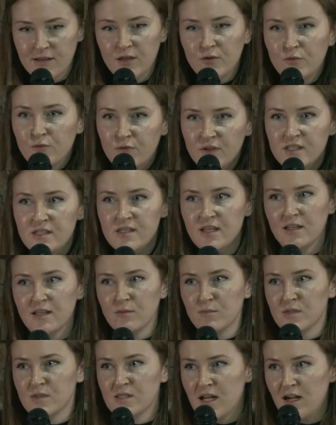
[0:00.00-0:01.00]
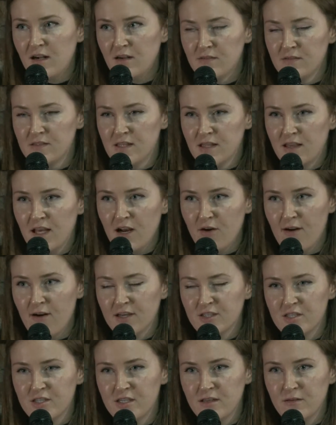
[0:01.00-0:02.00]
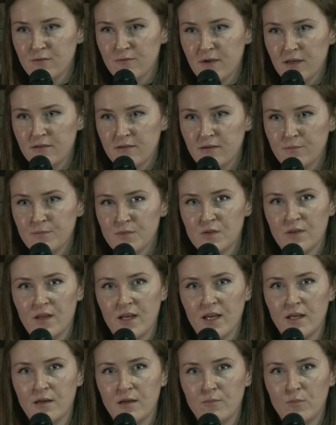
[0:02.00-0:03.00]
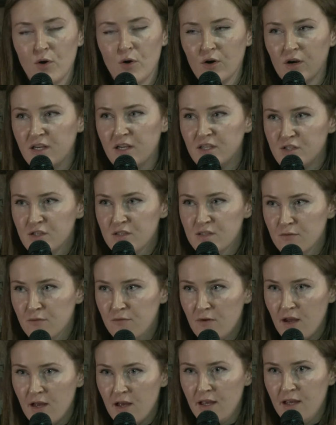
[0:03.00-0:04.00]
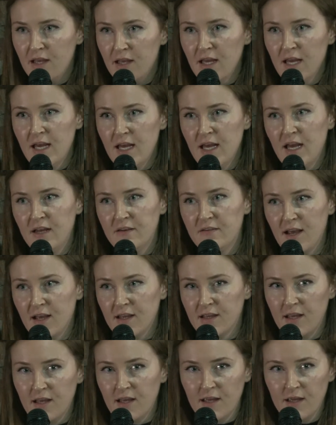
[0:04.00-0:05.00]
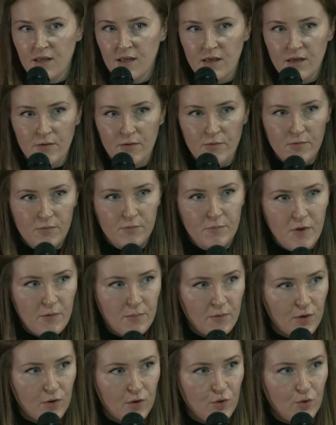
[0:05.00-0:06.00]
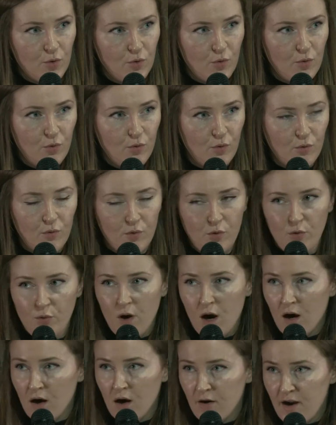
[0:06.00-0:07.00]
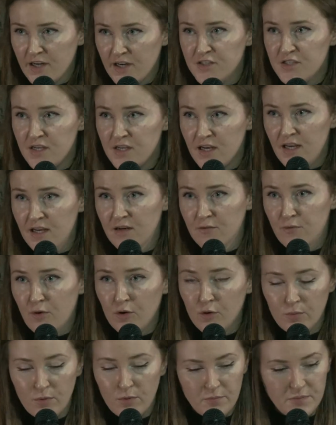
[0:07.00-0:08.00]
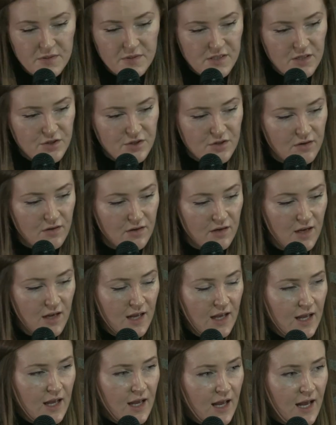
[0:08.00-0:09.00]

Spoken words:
convincing themselves that they are actually the victims, so they can morally justify attacking people who are actually in a vulnerable position.